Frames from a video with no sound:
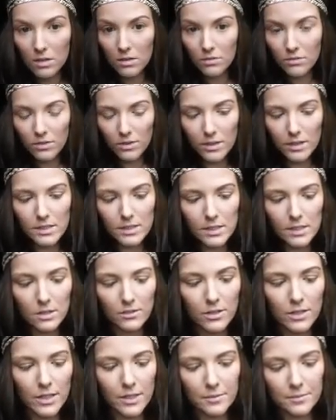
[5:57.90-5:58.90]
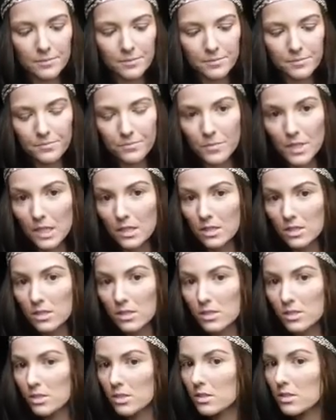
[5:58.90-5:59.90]
fill this in over here. Now it
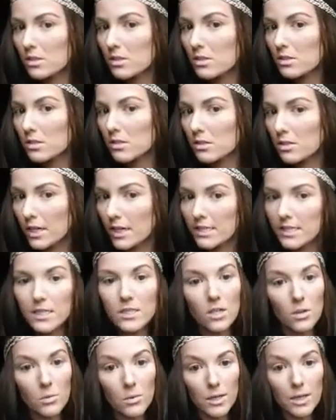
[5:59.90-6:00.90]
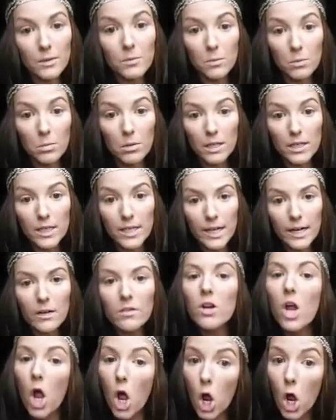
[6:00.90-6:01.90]
looks crazy, don't worry, we'll blend it out.
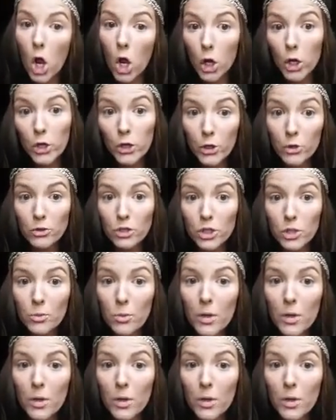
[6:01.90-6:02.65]
Don't you